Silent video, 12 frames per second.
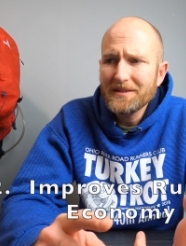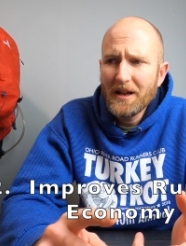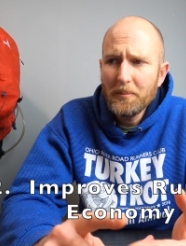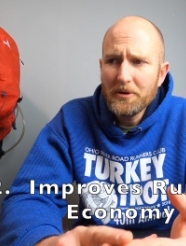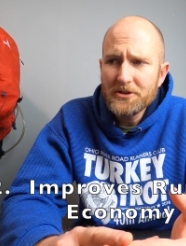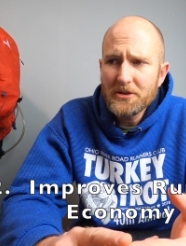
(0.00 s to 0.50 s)

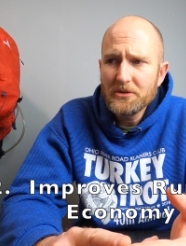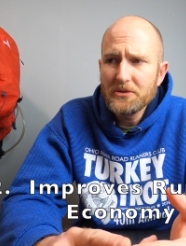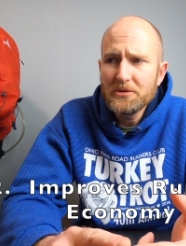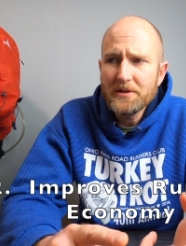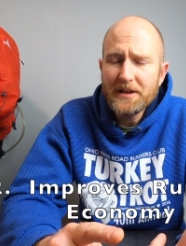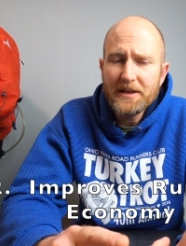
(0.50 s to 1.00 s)
Number
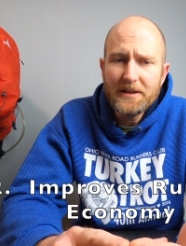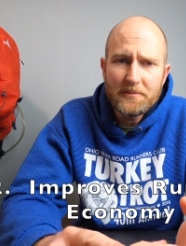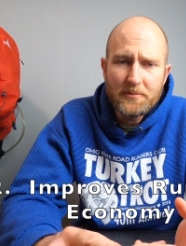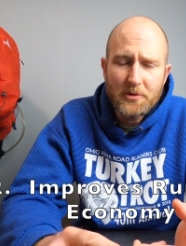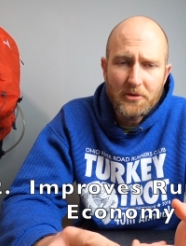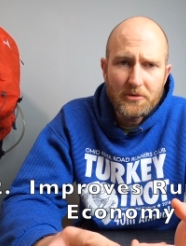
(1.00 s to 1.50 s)
two, it
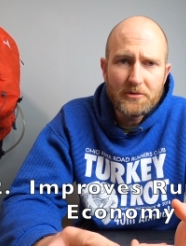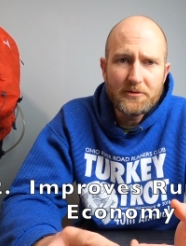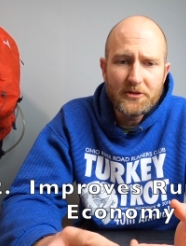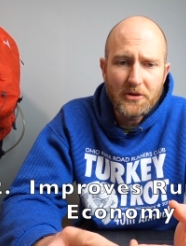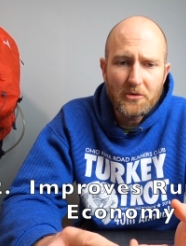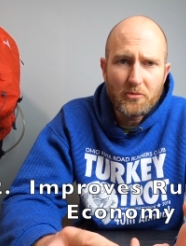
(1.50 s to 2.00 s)

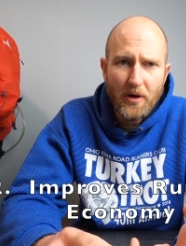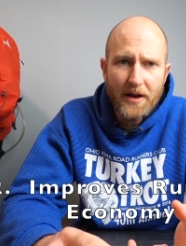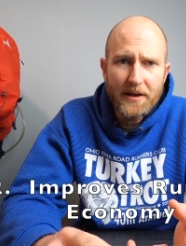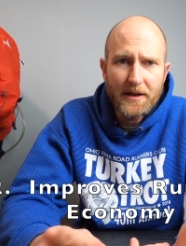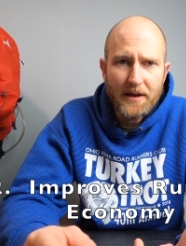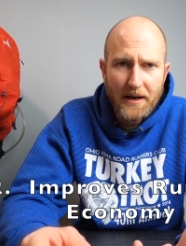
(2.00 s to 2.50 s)
improves your
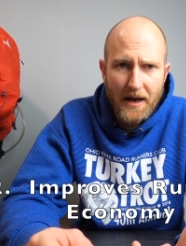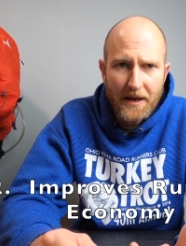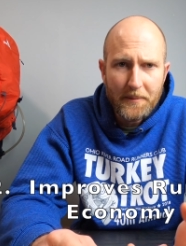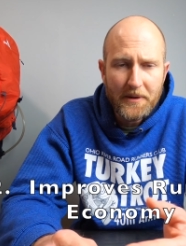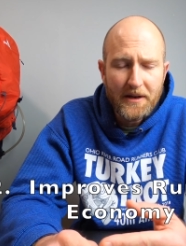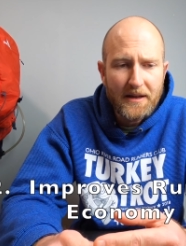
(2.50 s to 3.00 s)
running
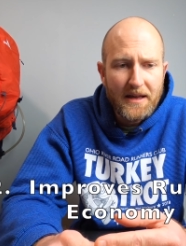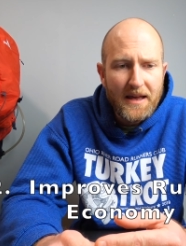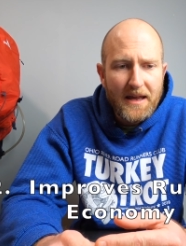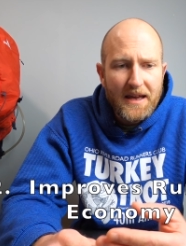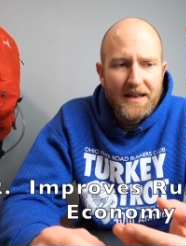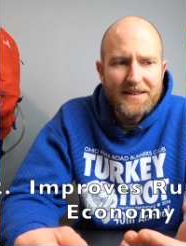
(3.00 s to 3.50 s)
economy.
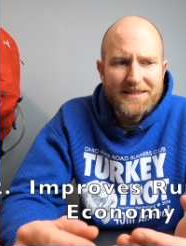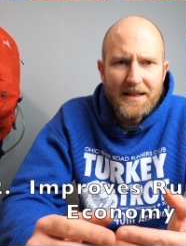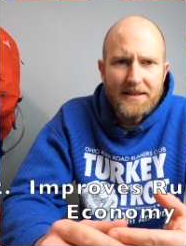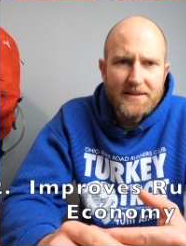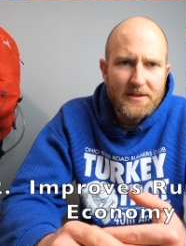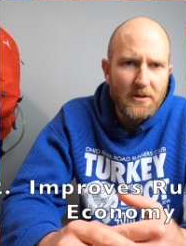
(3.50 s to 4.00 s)
And it
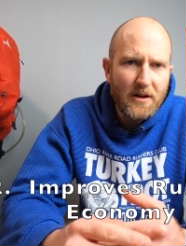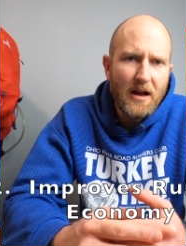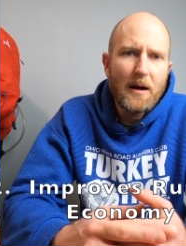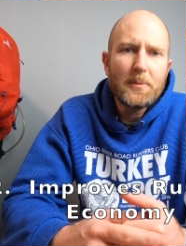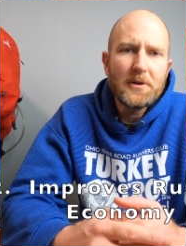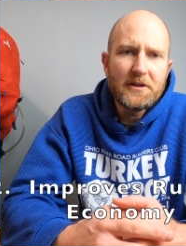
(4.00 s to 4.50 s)
does so in a
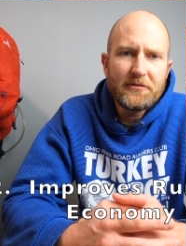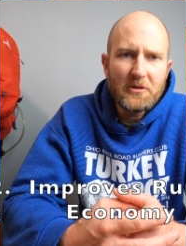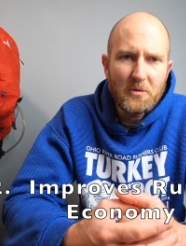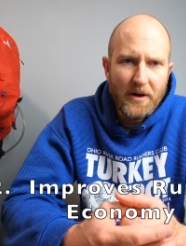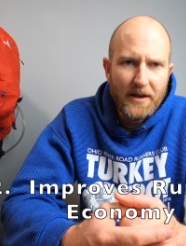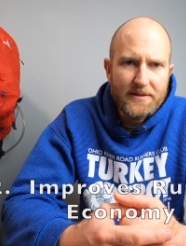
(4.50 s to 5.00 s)
couple
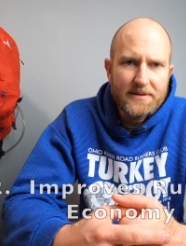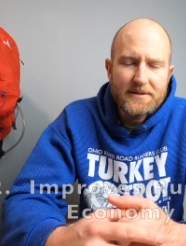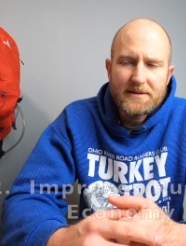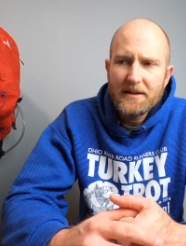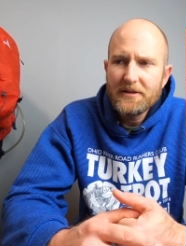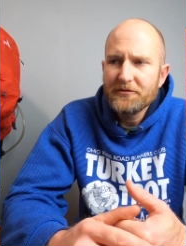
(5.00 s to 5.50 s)
different
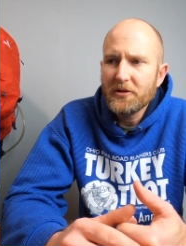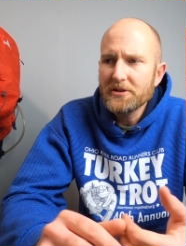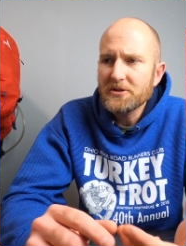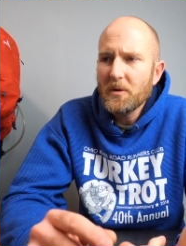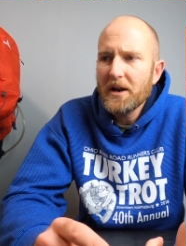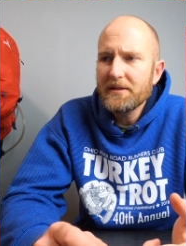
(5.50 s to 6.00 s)
ways. The
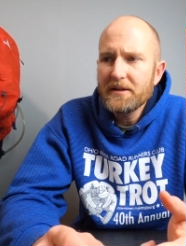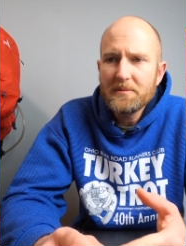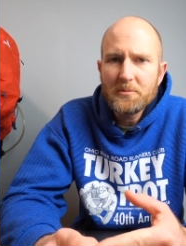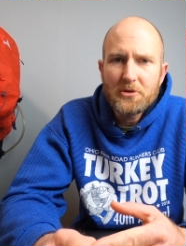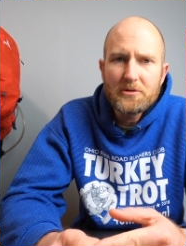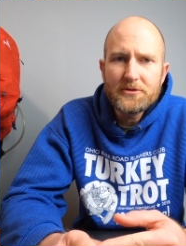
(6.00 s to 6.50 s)
first way that it
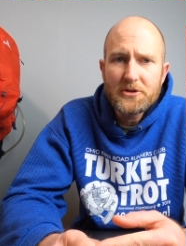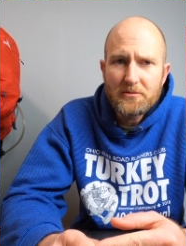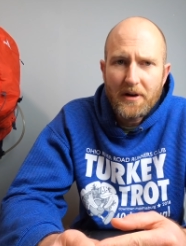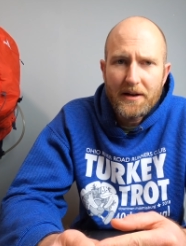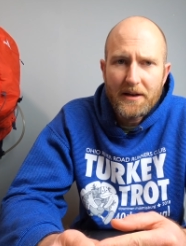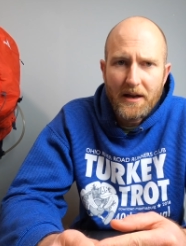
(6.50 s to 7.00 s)
improves your
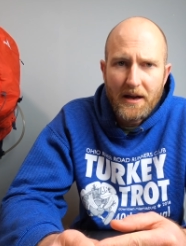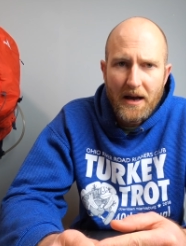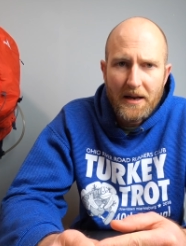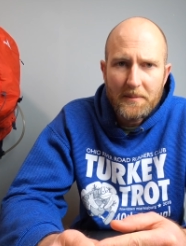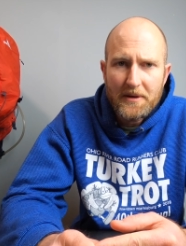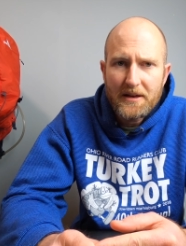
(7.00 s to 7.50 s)
running
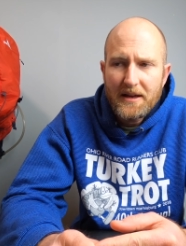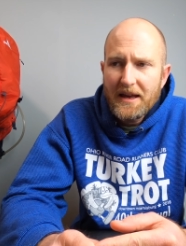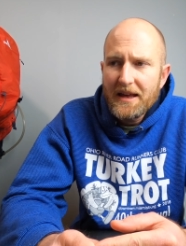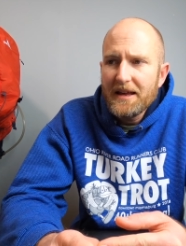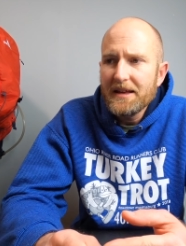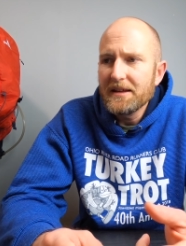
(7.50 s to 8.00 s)
economy
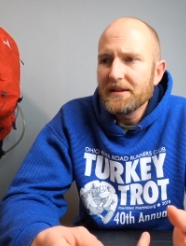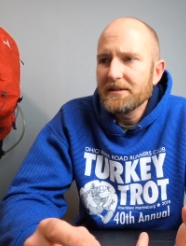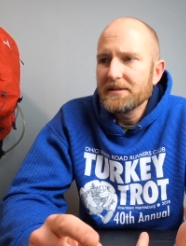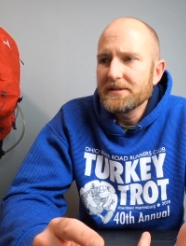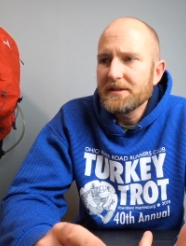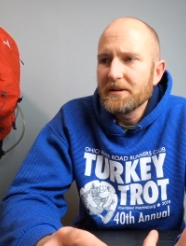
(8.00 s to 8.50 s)

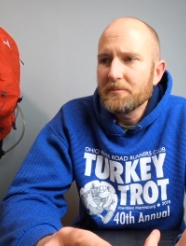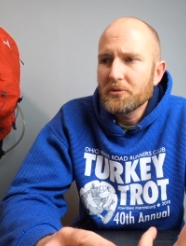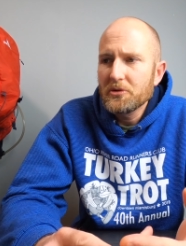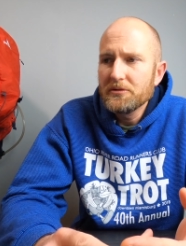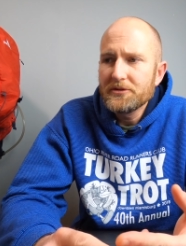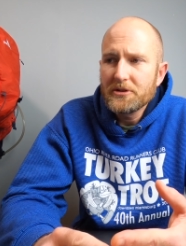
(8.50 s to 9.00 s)
is that it
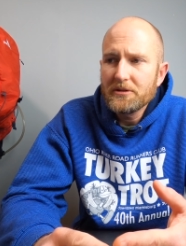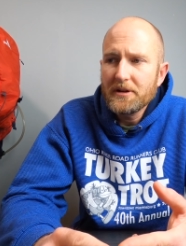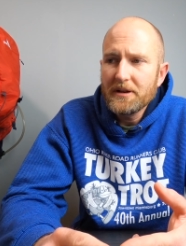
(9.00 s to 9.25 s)
improves your